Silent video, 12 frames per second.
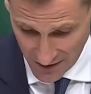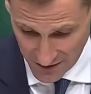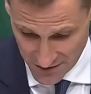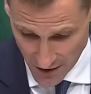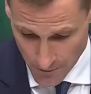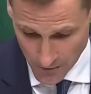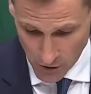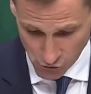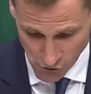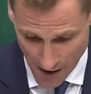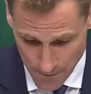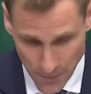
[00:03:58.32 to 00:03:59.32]
witnessed
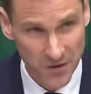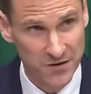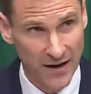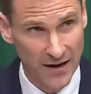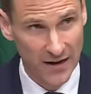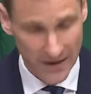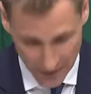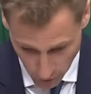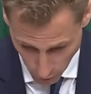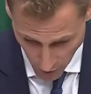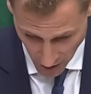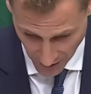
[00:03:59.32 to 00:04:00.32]
rampant
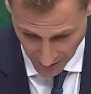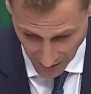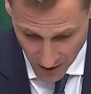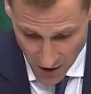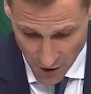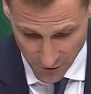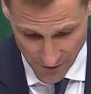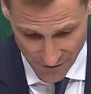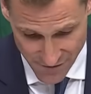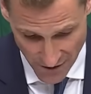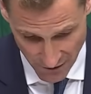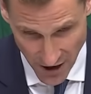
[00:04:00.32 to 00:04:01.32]
illegal working from the
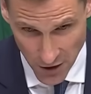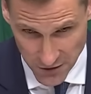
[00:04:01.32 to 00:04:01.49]
very